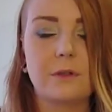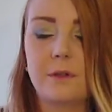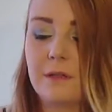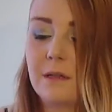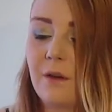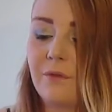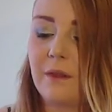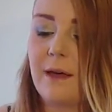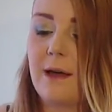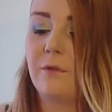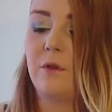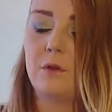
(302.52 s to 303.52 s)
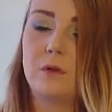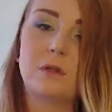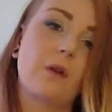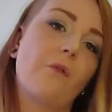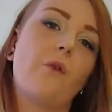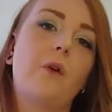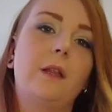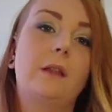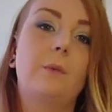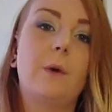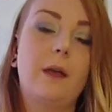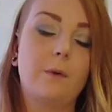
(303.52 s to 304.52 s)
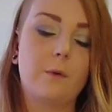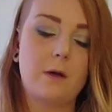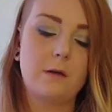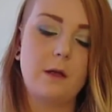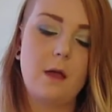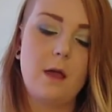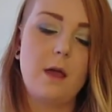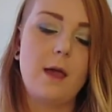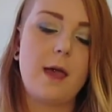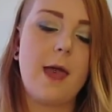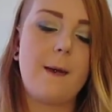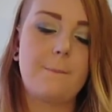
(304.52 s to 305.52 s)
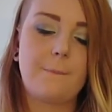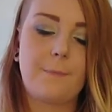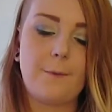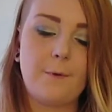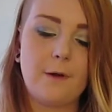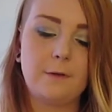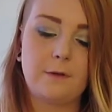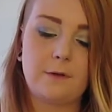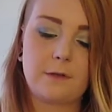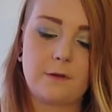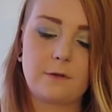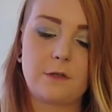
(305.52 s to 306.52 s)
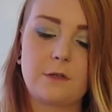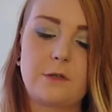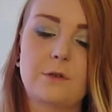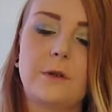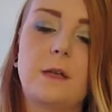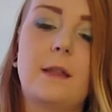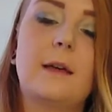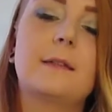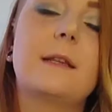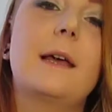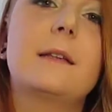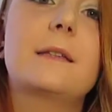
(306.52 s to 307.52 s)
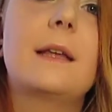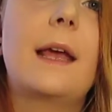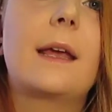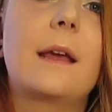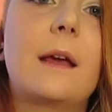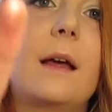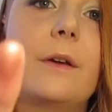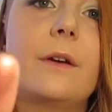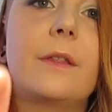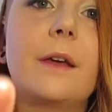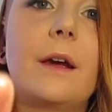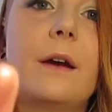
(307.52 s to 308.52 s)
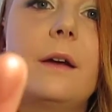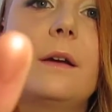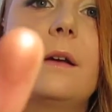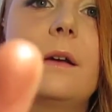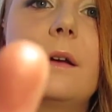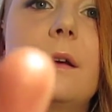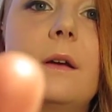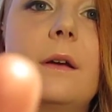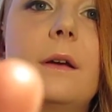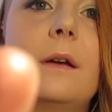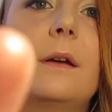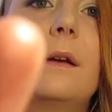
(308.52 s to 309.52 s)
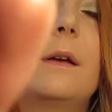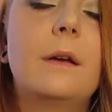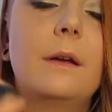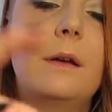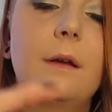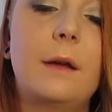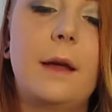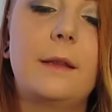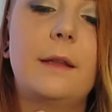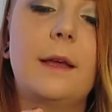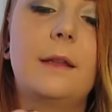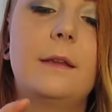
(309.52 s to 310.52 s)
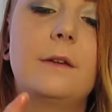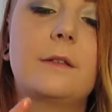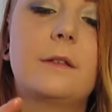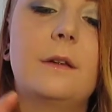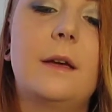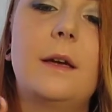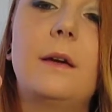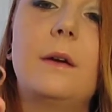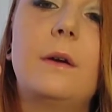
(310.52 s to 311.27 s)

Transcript: and stuff like that if you just avoid the white one. But what I'll do is I'll just show you, that's that second colour there. And then there's the